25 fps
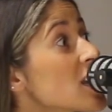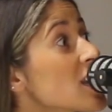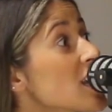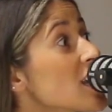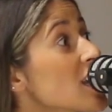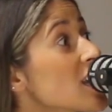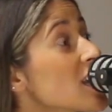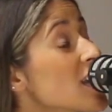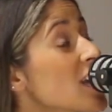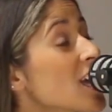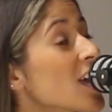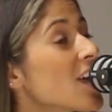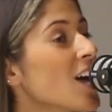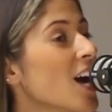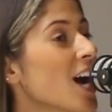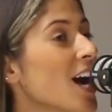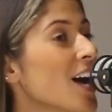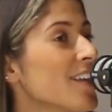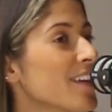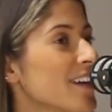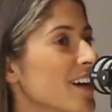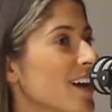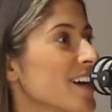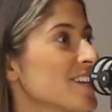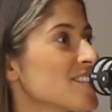
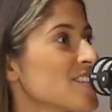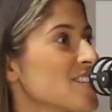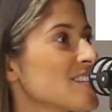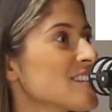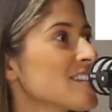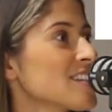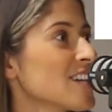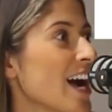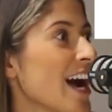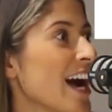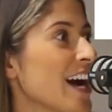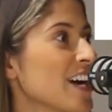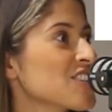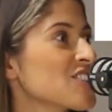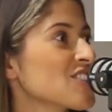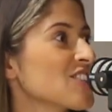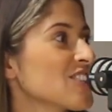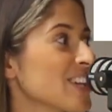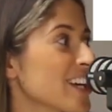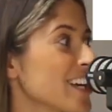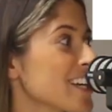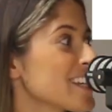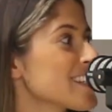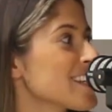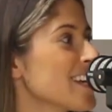I
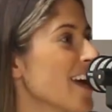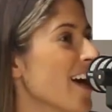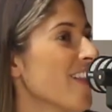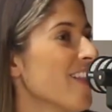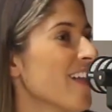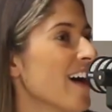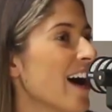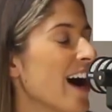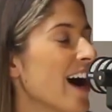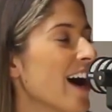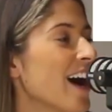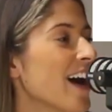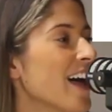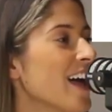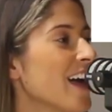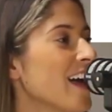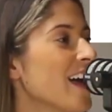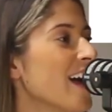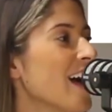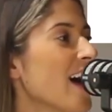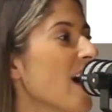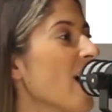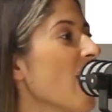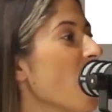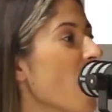actually said
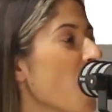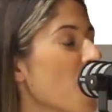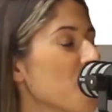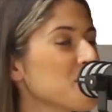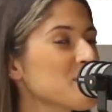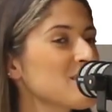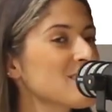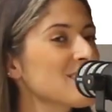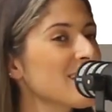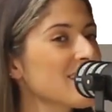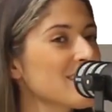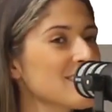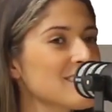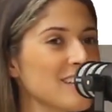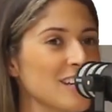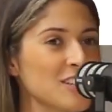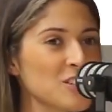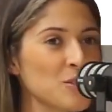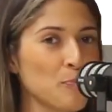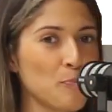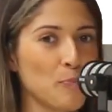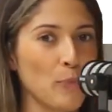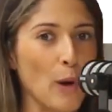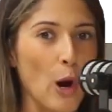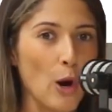that. And I'm just like
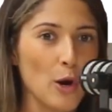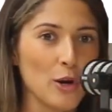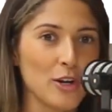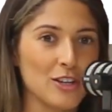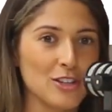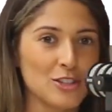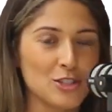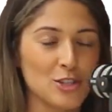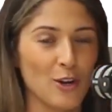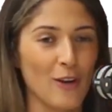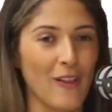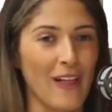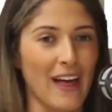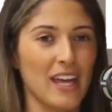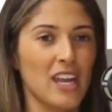such a bogan too.